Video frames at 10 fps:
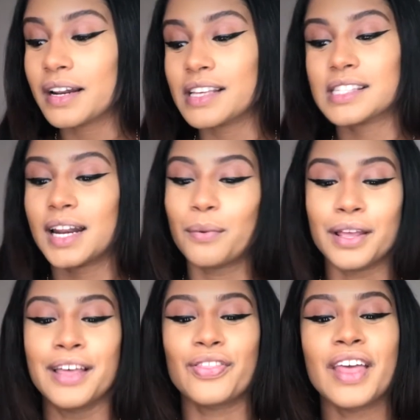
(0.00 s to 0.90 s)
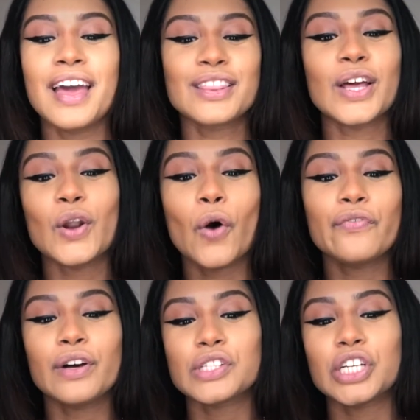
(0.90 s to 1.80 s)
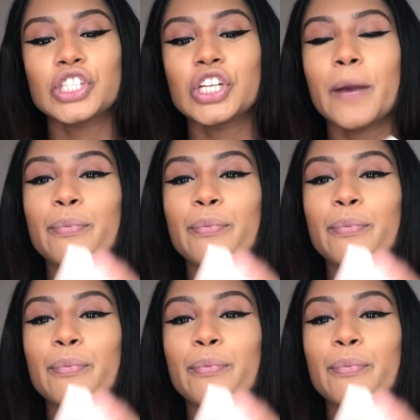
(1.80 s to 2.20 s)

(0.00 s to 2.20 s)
gonna set it with the No Filter Sheer